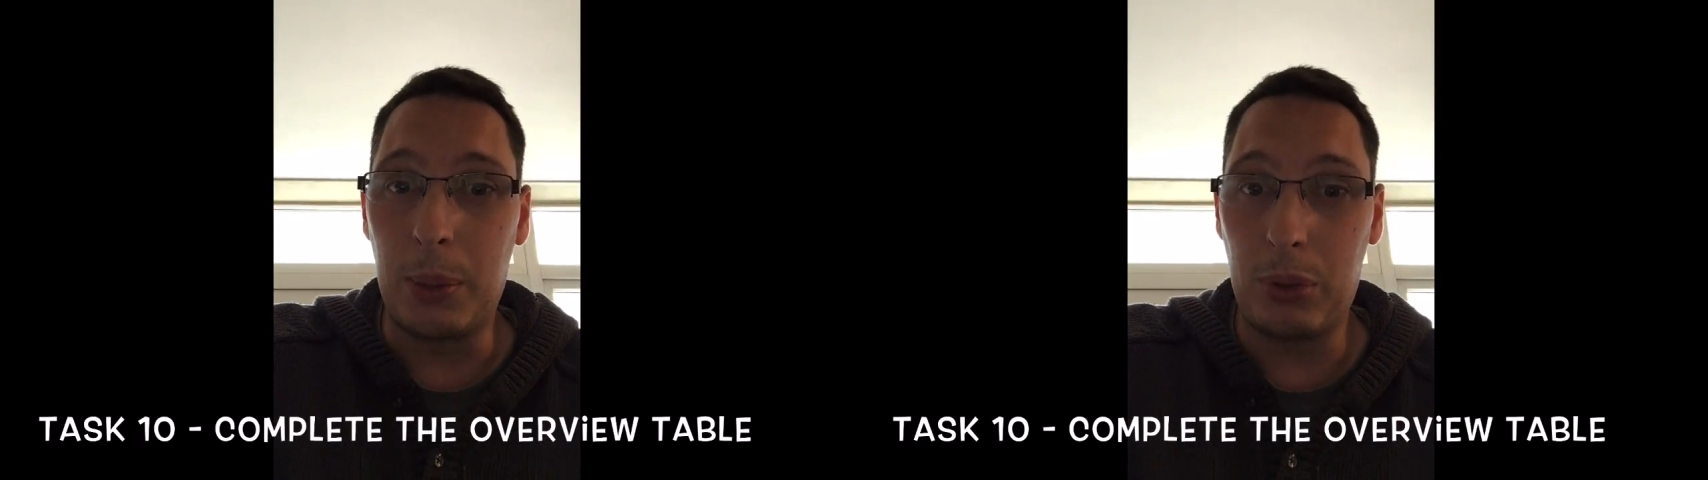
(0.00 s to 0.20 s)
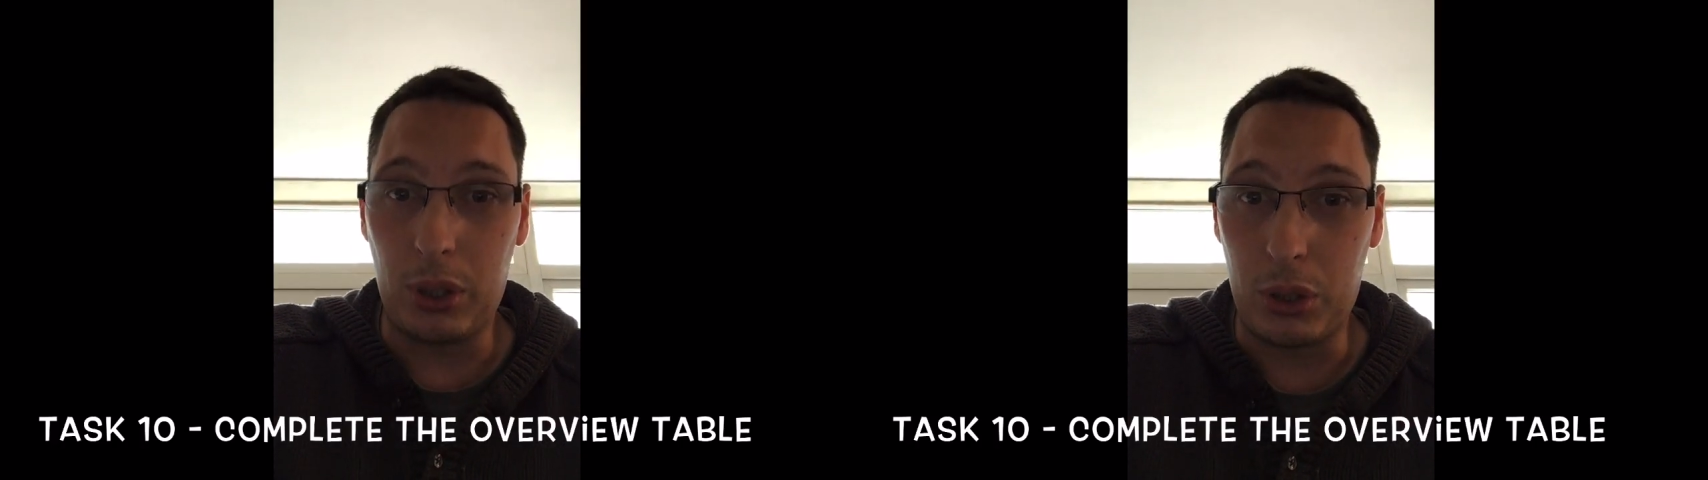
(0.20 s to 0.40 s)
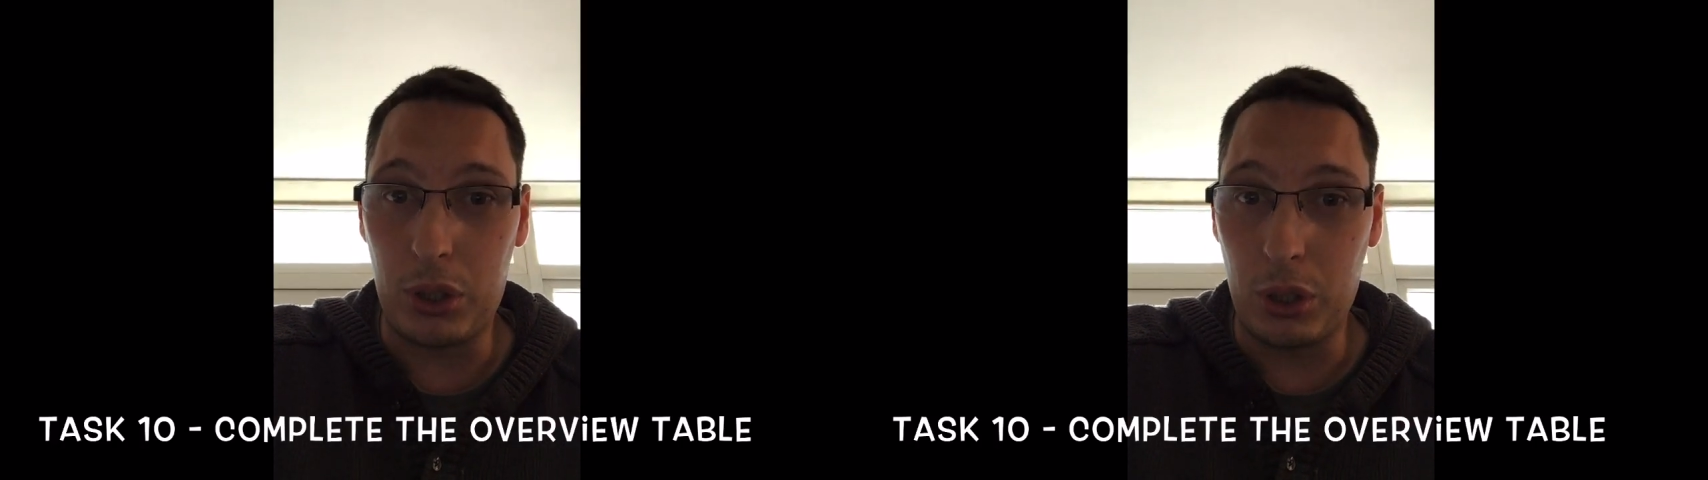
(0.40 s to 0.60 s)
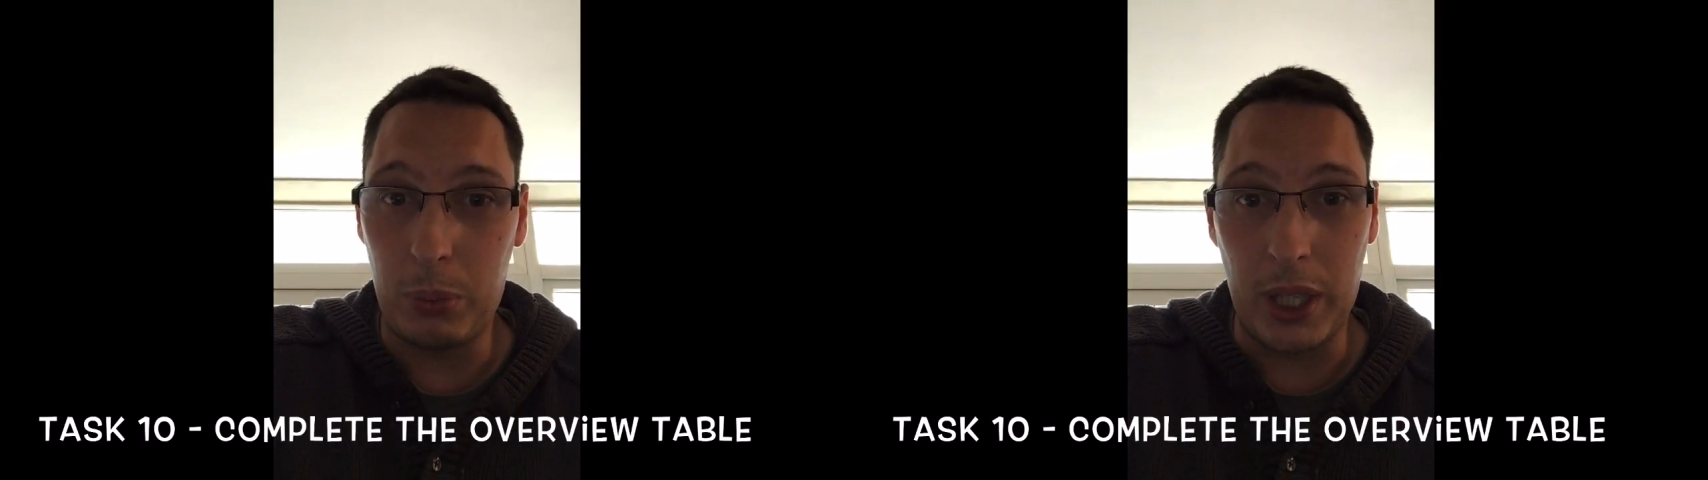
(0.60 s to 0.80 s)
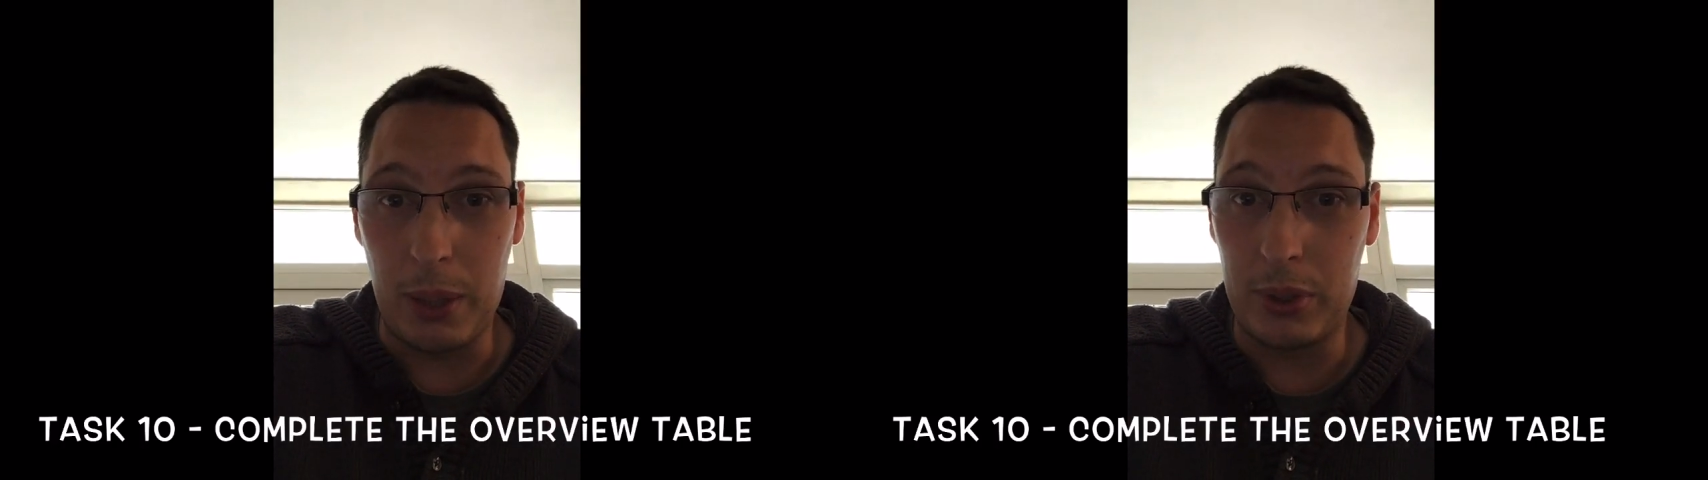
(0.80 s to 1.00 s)
So you should
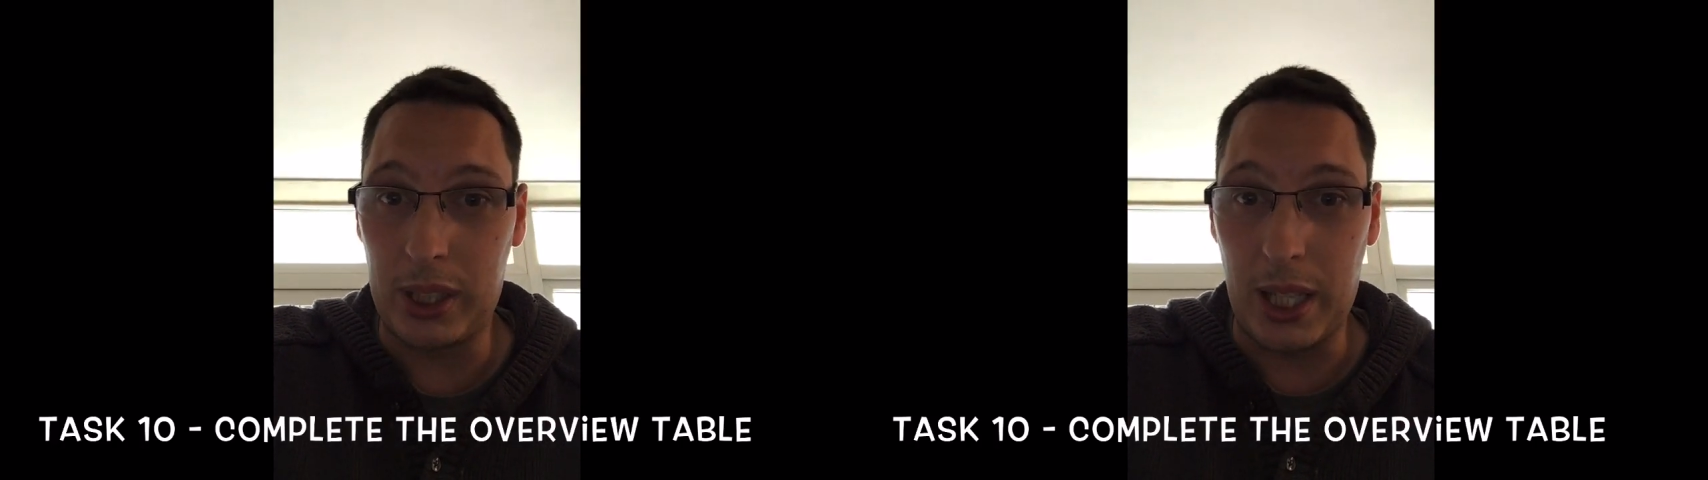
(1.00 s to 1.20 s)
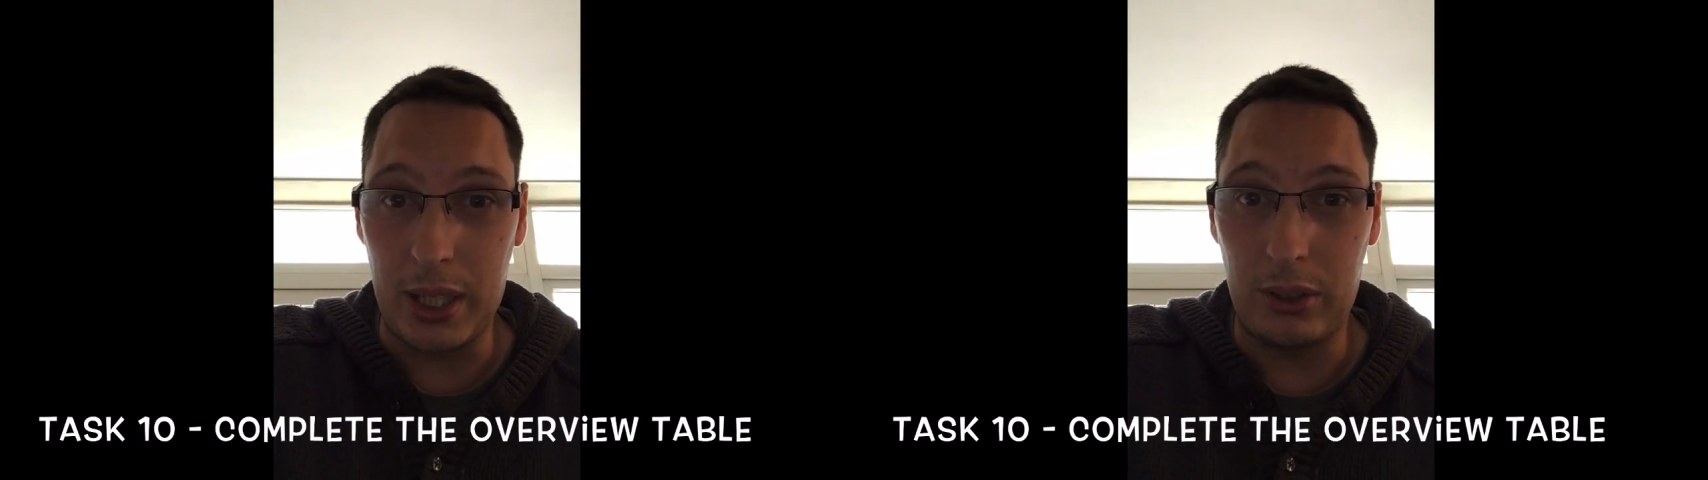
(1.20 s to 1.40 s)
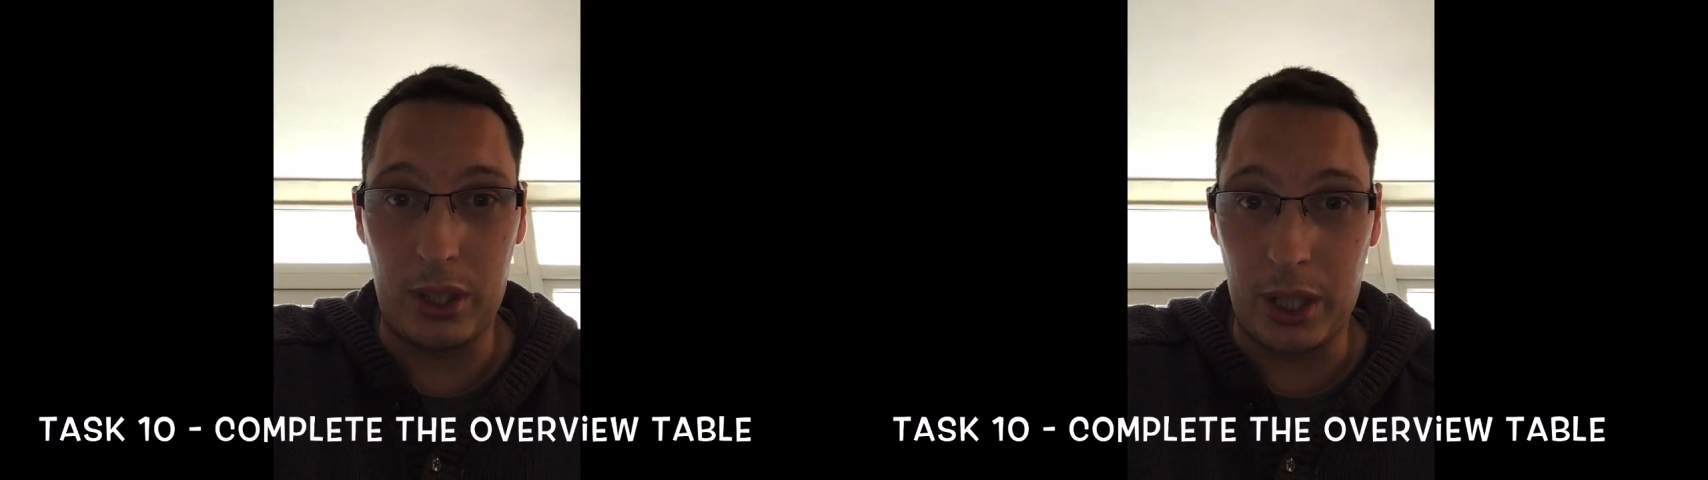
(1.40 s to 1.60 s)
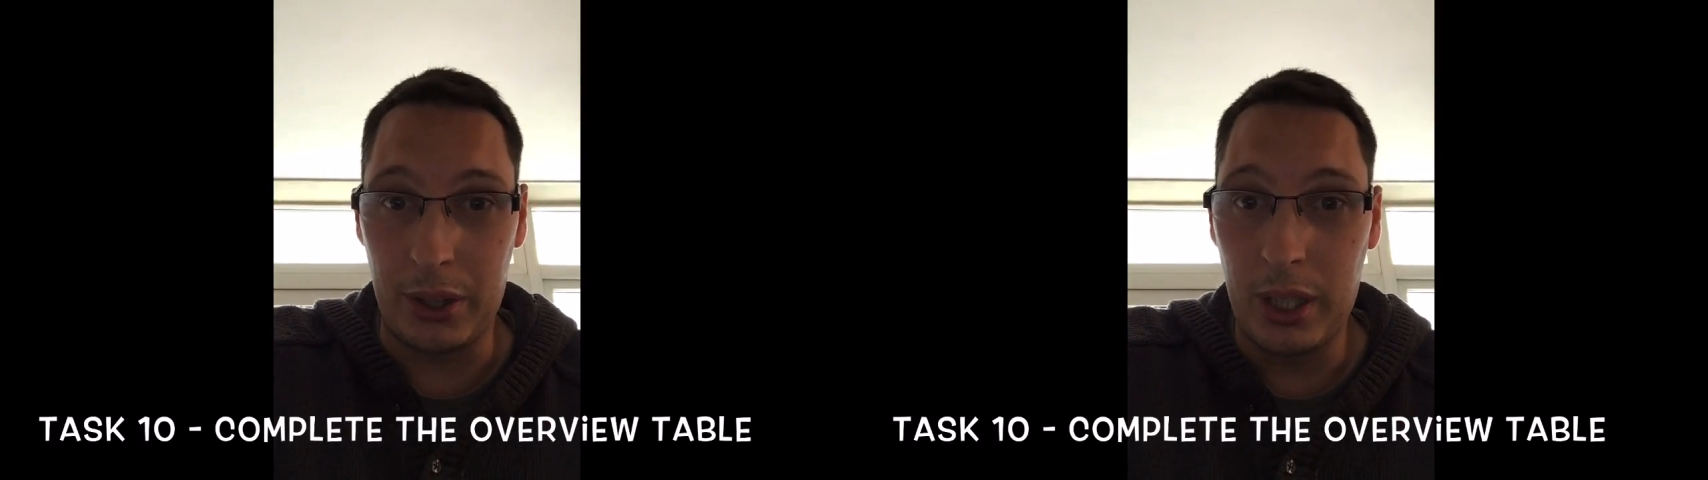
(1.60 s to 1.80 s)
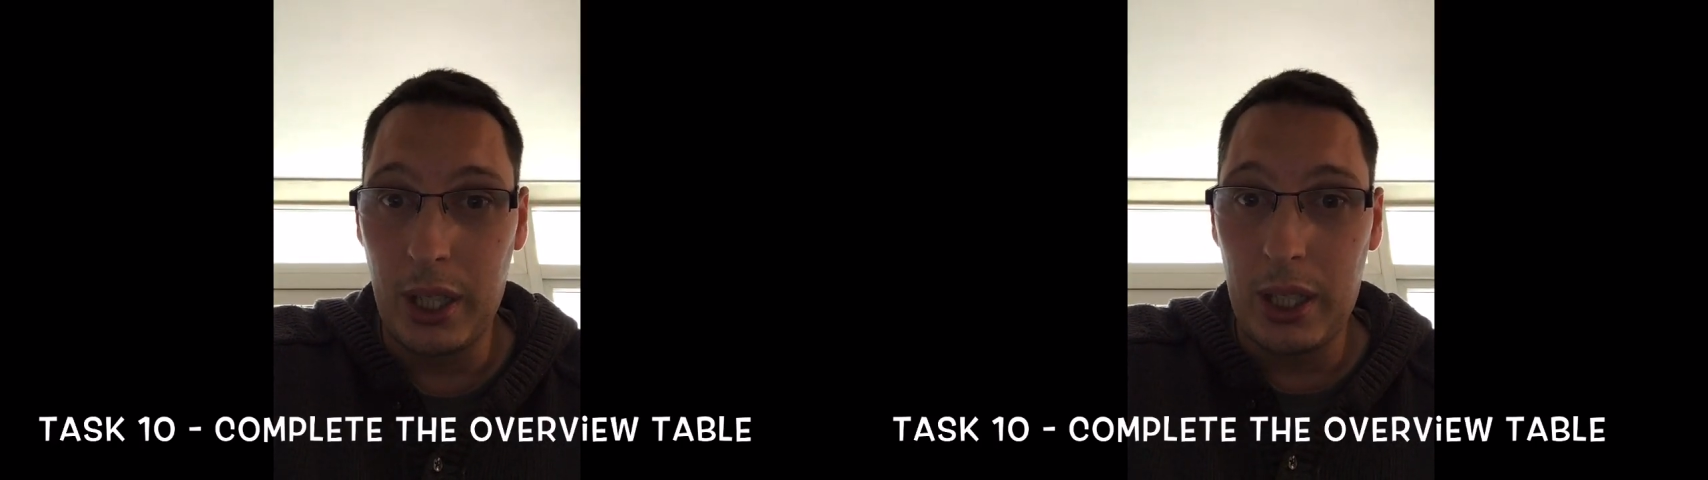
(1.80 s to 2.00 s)
be able to get this done